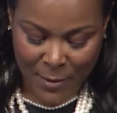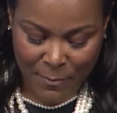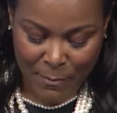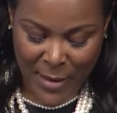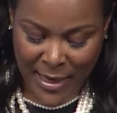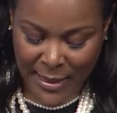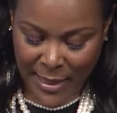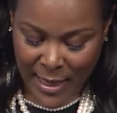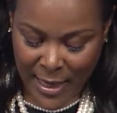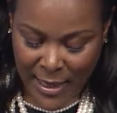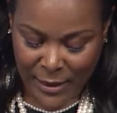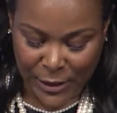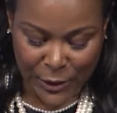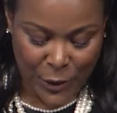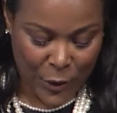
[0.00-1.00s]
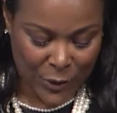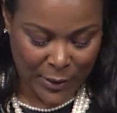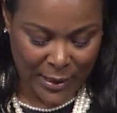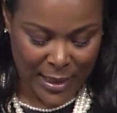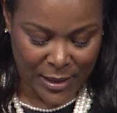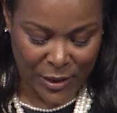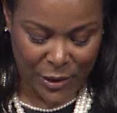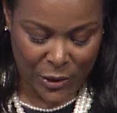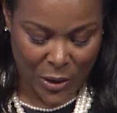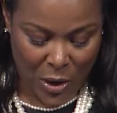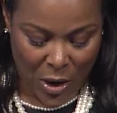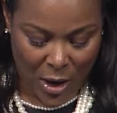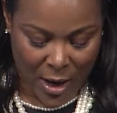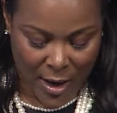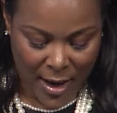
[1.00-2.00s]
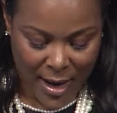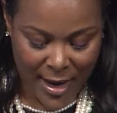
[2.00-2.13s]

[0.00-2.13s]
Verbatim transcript: Mindy is certainly a star,